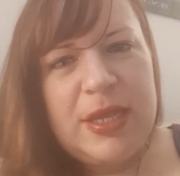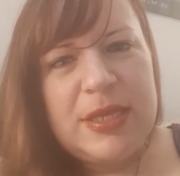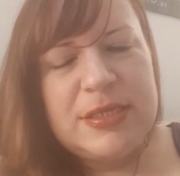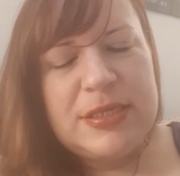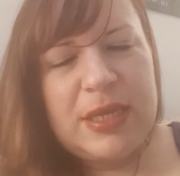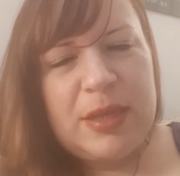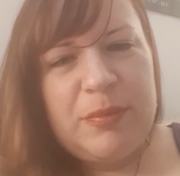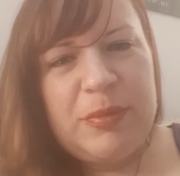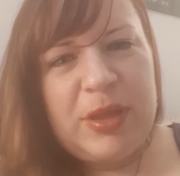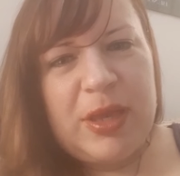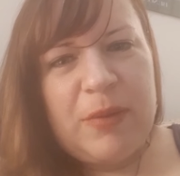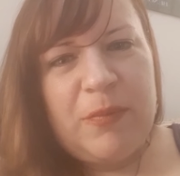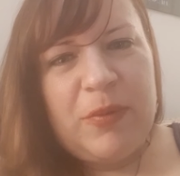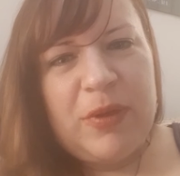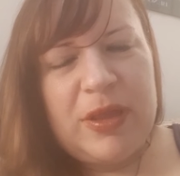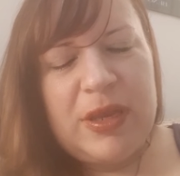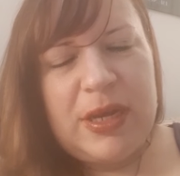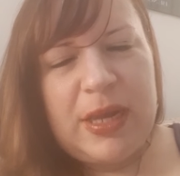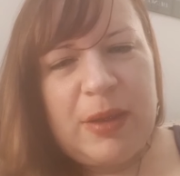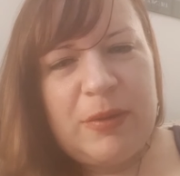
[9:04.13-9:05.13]
time that
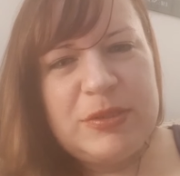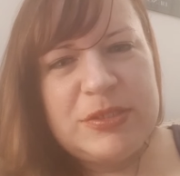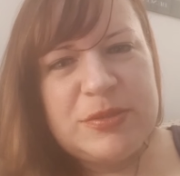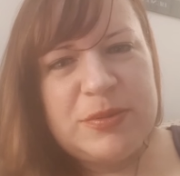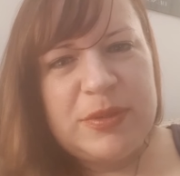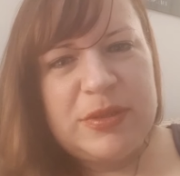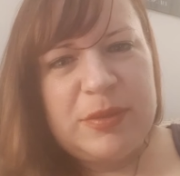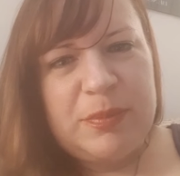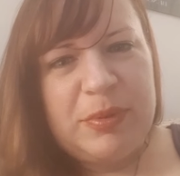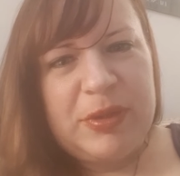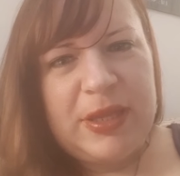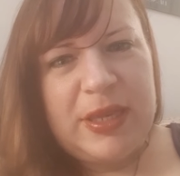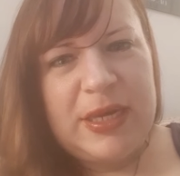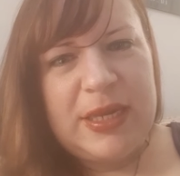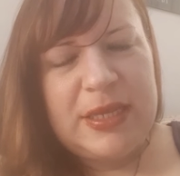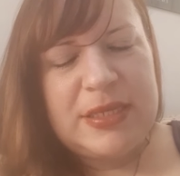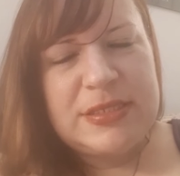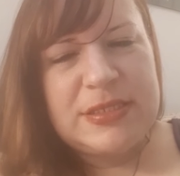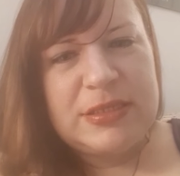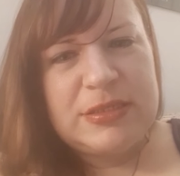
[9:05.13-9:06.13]
when I was with the
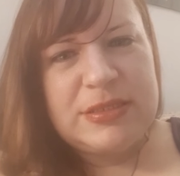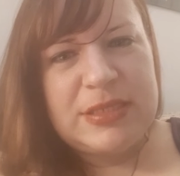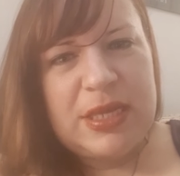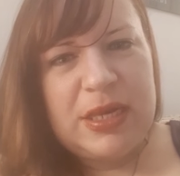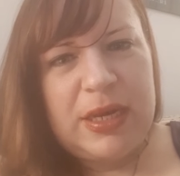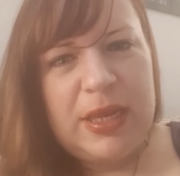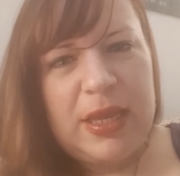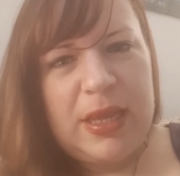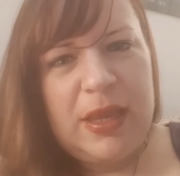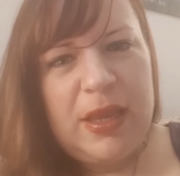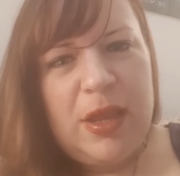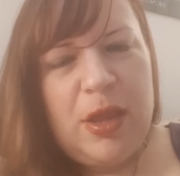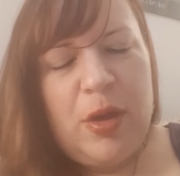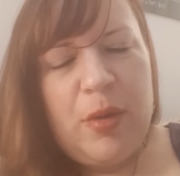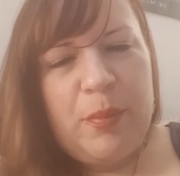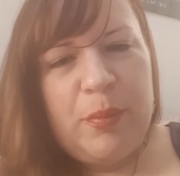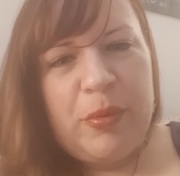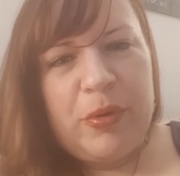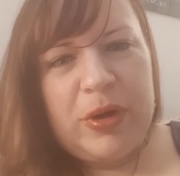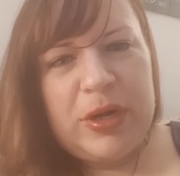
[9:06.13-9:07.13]
Pleiadians, I was on a
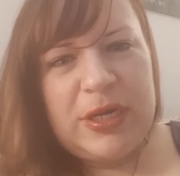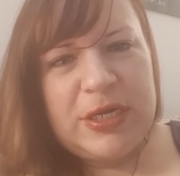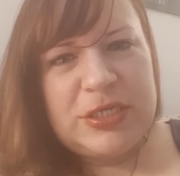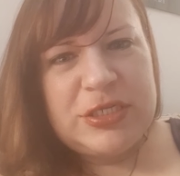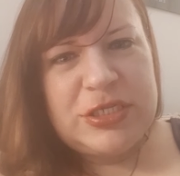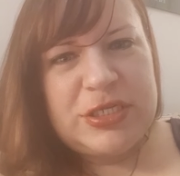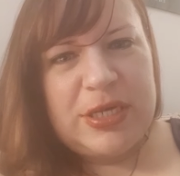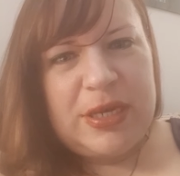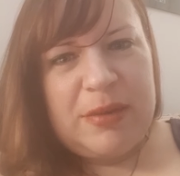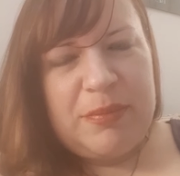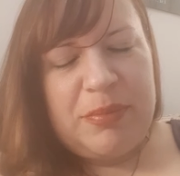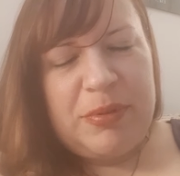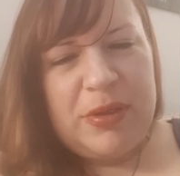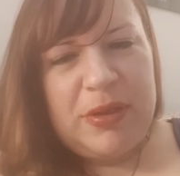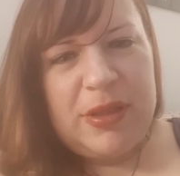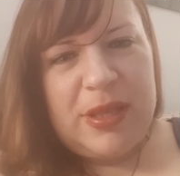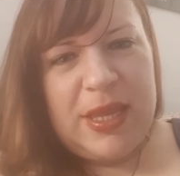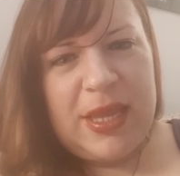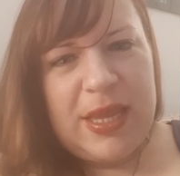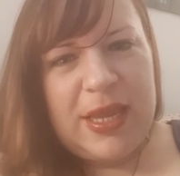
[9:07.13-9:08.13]
boarding ship,
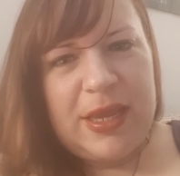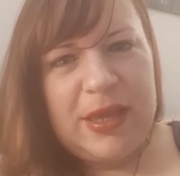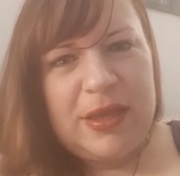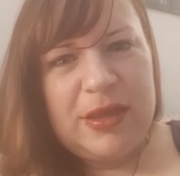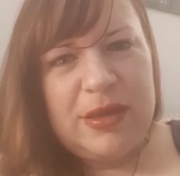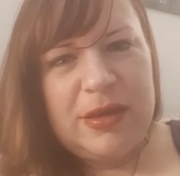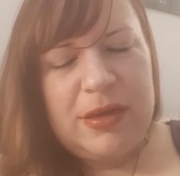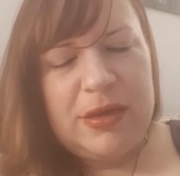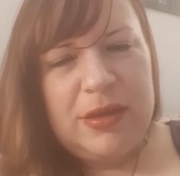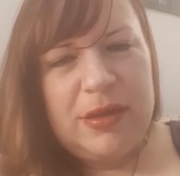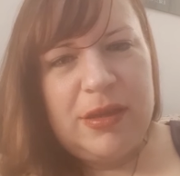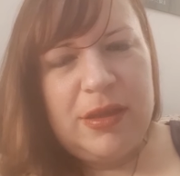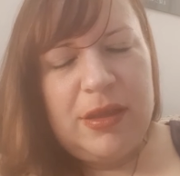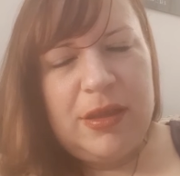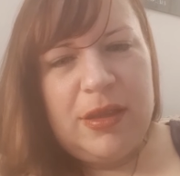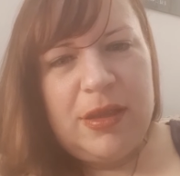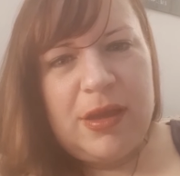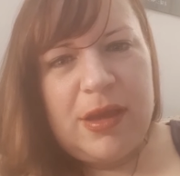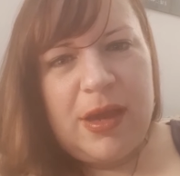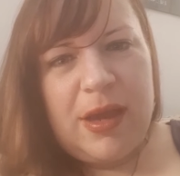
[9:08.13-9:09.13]
and
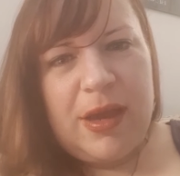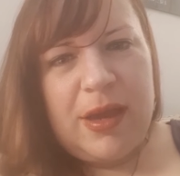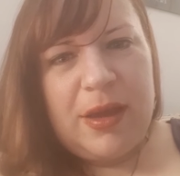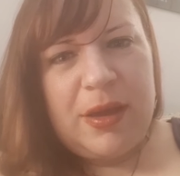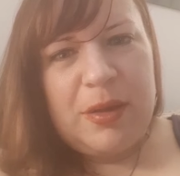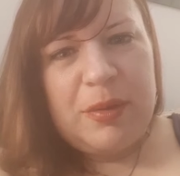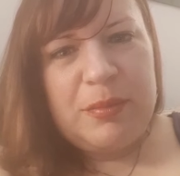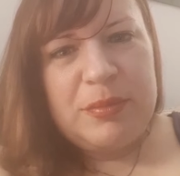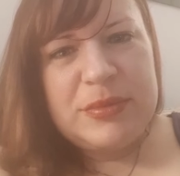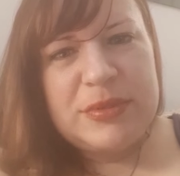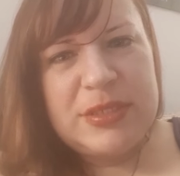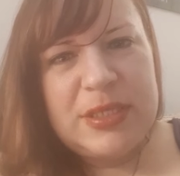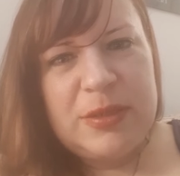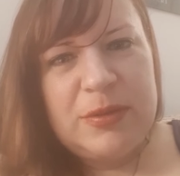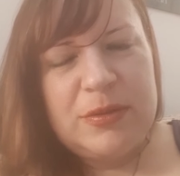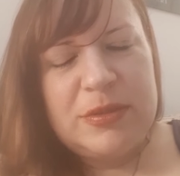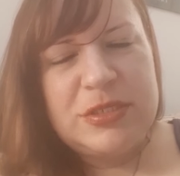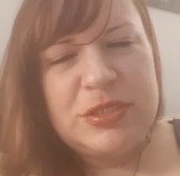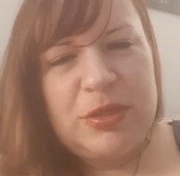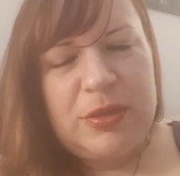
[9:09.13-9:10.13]
um, it
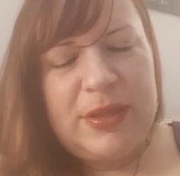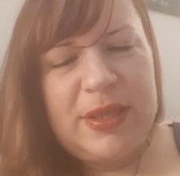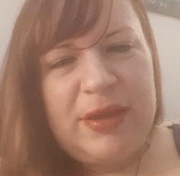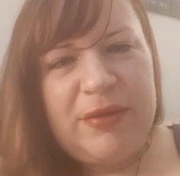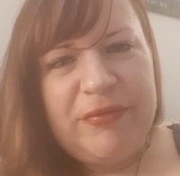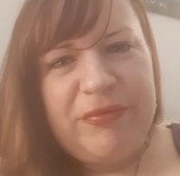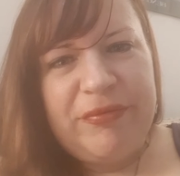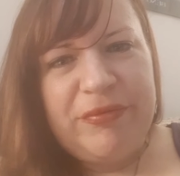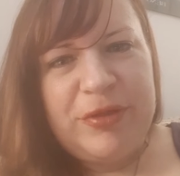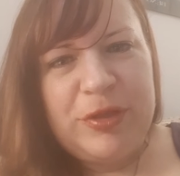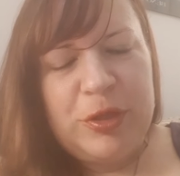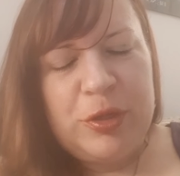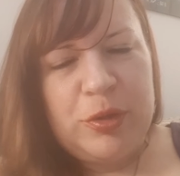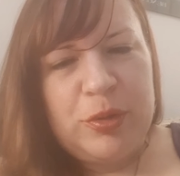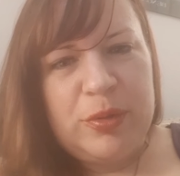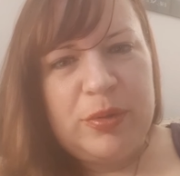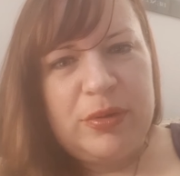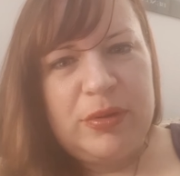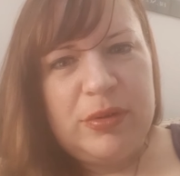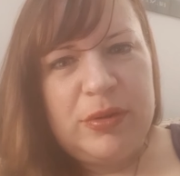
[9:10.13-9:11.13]
was only a
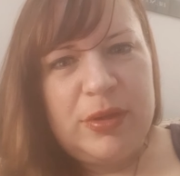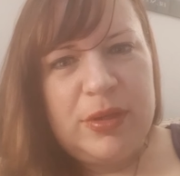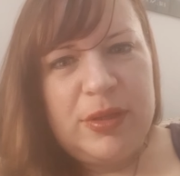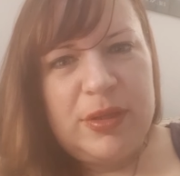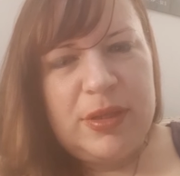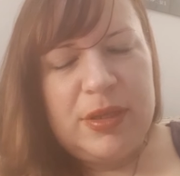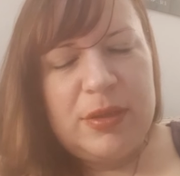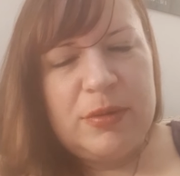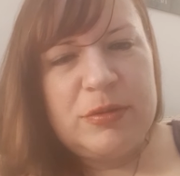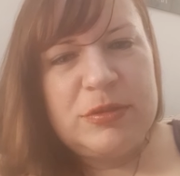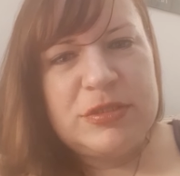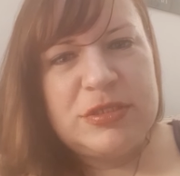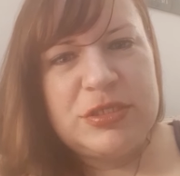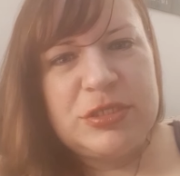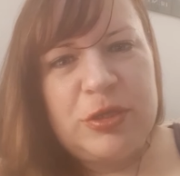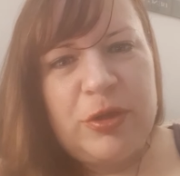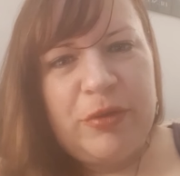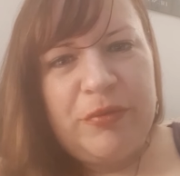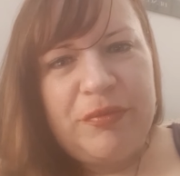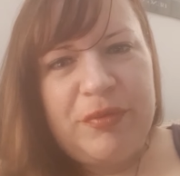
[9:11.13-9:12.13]
few. It was
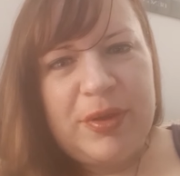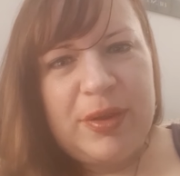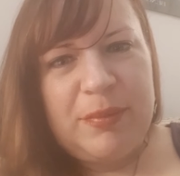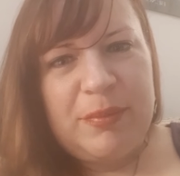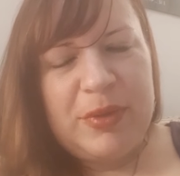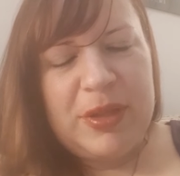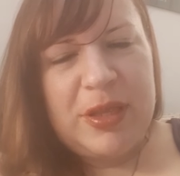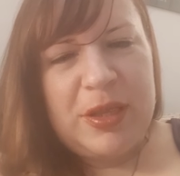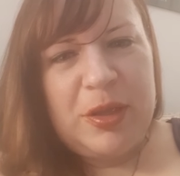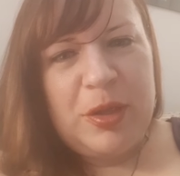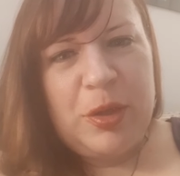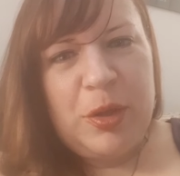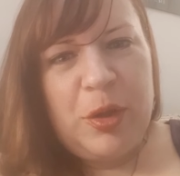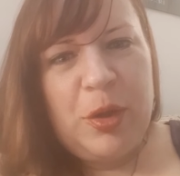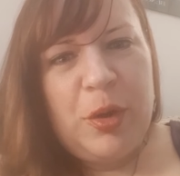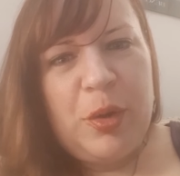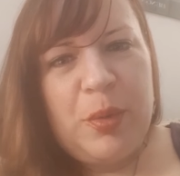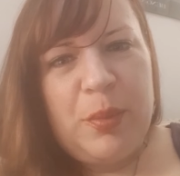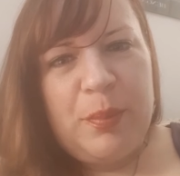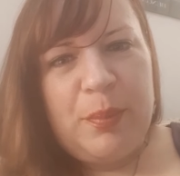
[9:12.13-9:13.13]
Soul Family,
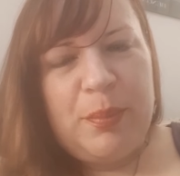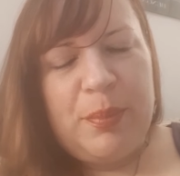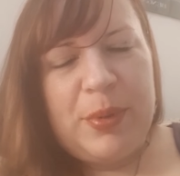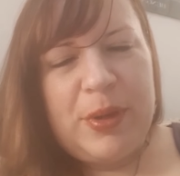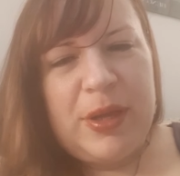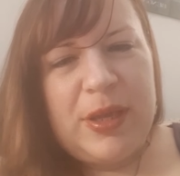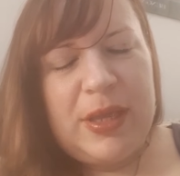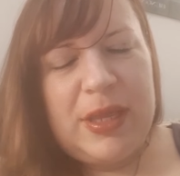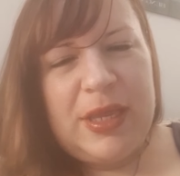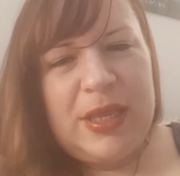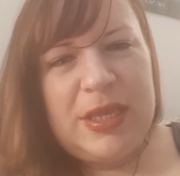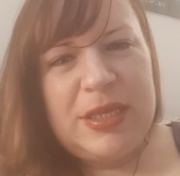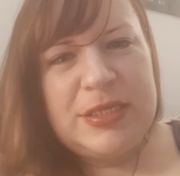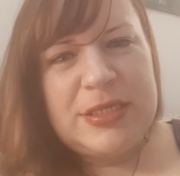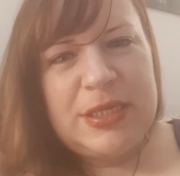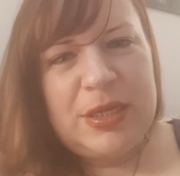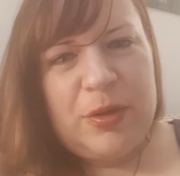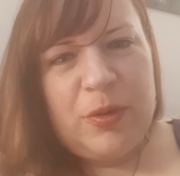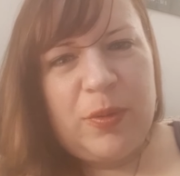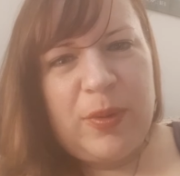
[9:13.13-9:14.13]
but it
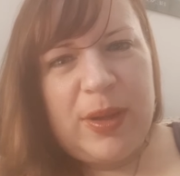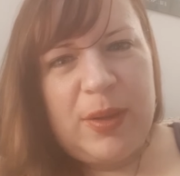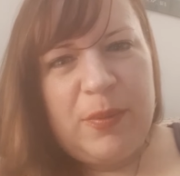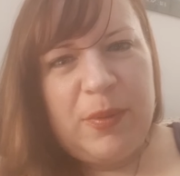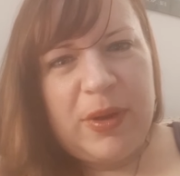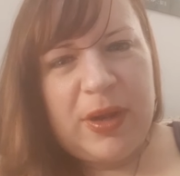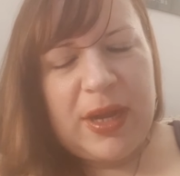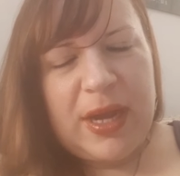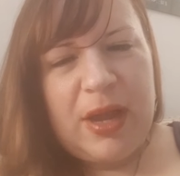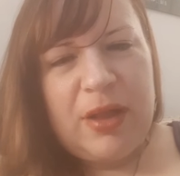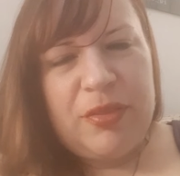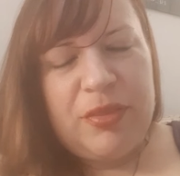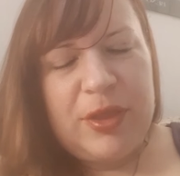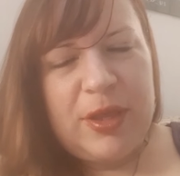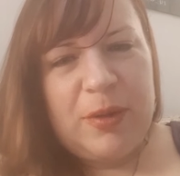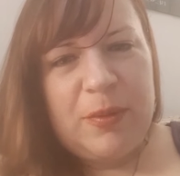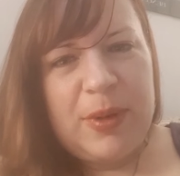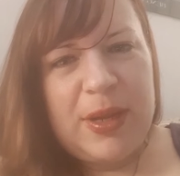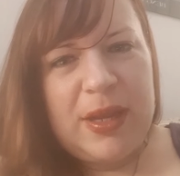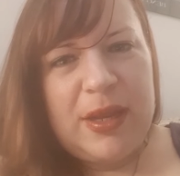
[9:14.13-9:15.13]
didn't quite work out
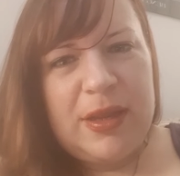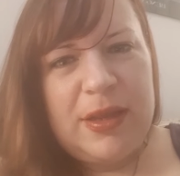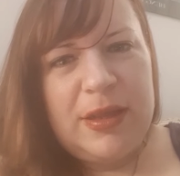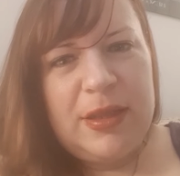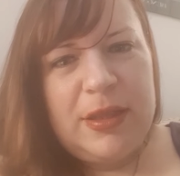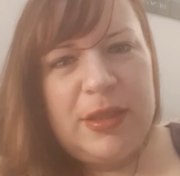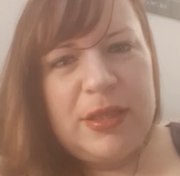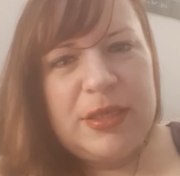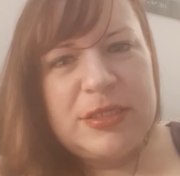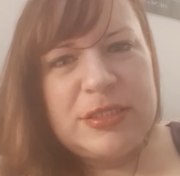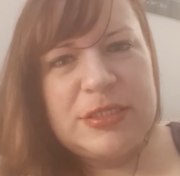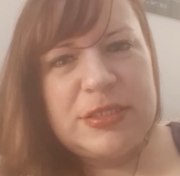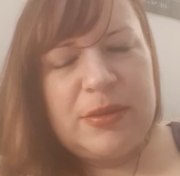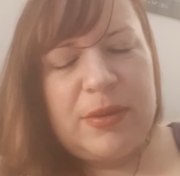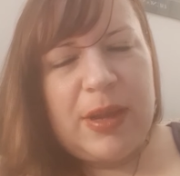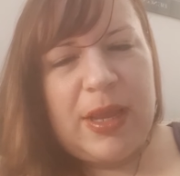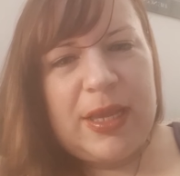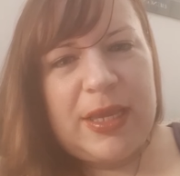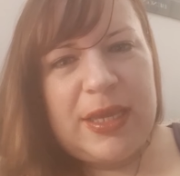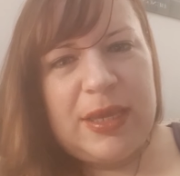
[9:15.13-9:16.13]
that way, so
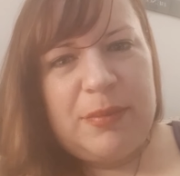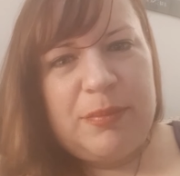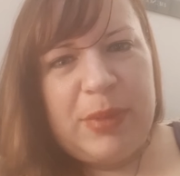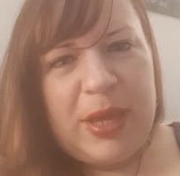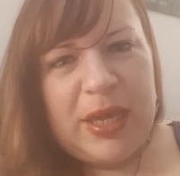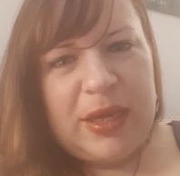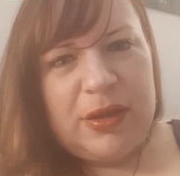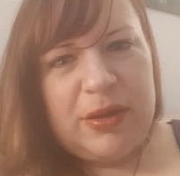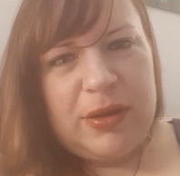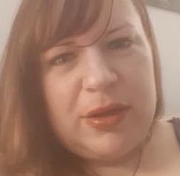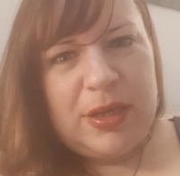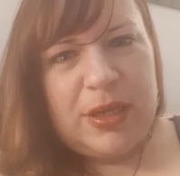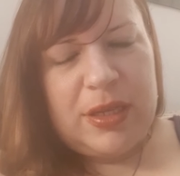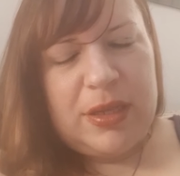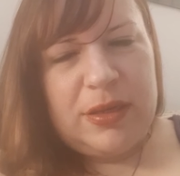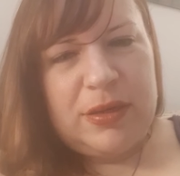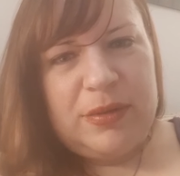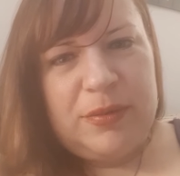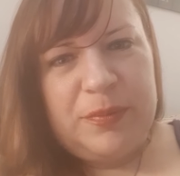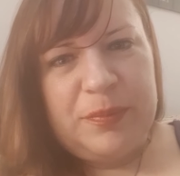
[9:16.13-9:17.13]
I came back here
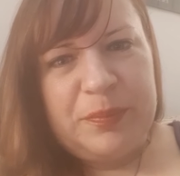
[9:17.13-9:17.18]
again.